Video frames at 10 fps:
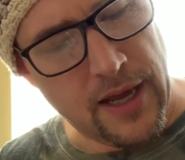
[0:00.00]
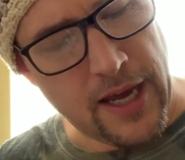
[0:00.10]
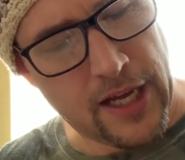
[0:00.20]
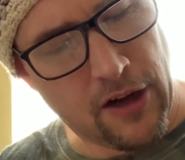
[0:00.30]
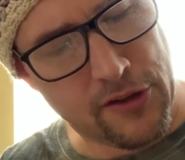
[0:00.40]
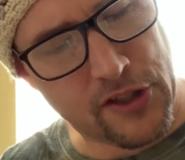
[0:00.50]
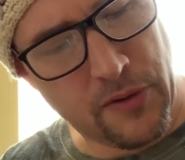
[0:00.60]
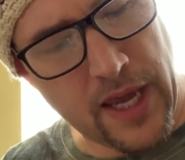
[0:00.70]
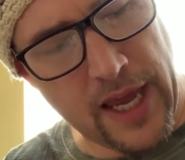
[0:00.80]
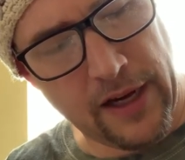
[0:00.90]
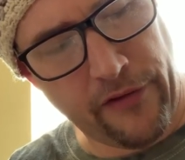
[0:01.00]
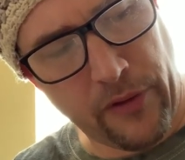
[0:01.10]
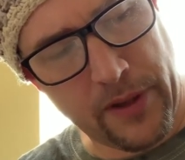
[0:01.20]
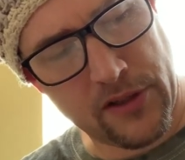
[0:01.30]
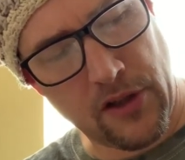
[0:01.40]
had also gained
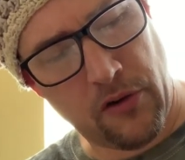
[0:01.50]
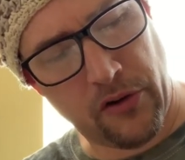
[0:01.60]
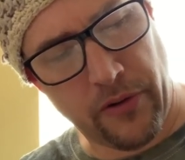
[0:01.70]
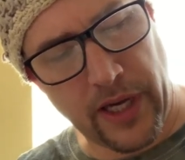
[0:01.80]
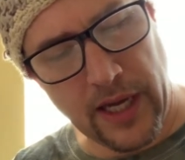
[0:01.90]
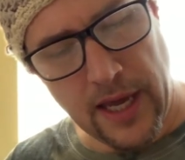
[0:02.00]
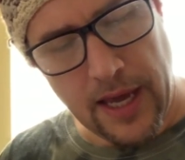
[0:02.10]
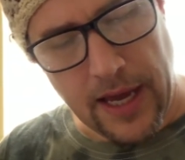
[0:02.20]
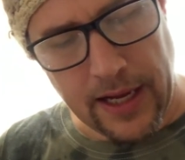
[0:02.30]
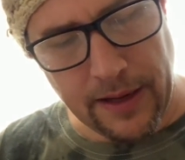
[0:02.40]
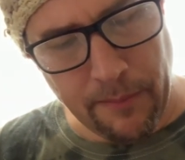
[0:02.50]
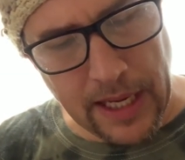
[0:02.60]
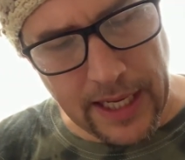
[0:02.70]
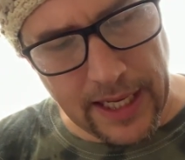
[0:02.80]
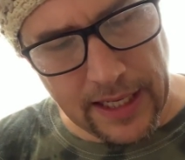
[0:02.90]
from his notary an
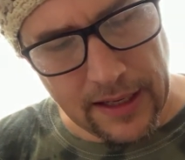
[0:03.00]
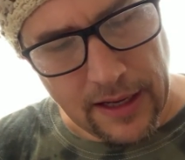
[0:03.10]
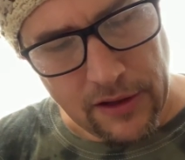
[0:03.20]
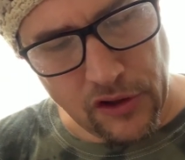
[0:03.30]
immediate,